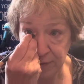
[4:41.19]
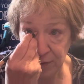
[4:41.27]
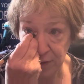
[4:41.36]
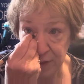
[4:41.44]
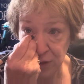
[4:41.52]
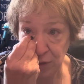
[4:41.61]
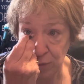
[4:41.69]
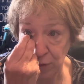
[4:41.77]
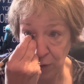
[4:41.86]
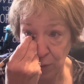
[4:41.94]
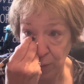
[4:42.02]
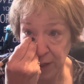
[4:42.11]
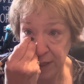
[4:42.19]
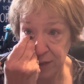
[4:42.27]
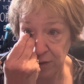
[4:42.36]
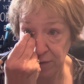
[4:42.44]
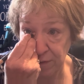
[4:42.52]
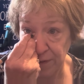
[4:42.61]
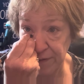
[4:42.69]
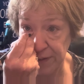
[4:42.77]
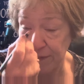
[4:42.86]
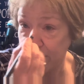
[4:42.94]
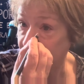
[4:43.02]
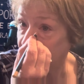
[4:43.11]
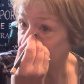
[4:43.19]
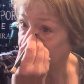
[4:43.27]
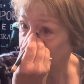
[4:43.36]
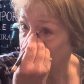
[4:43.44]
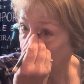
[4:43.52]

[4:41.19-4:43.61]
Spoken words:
of you that don't know, when I turned 55,